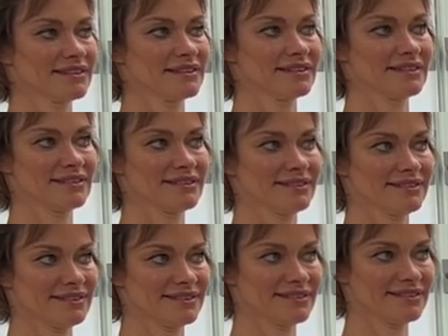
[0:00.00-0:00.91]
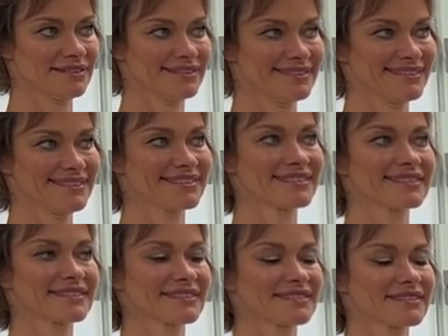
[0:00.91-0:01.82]

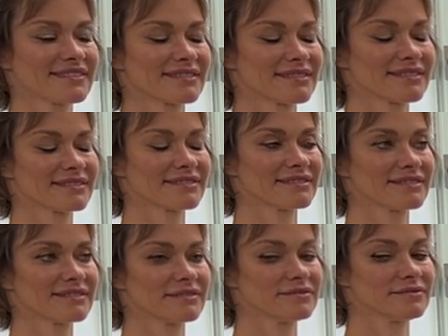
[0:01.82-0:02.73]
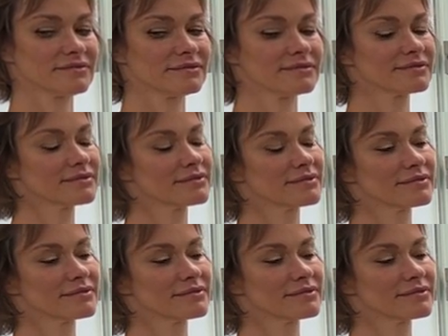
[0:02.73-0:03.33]
(silent)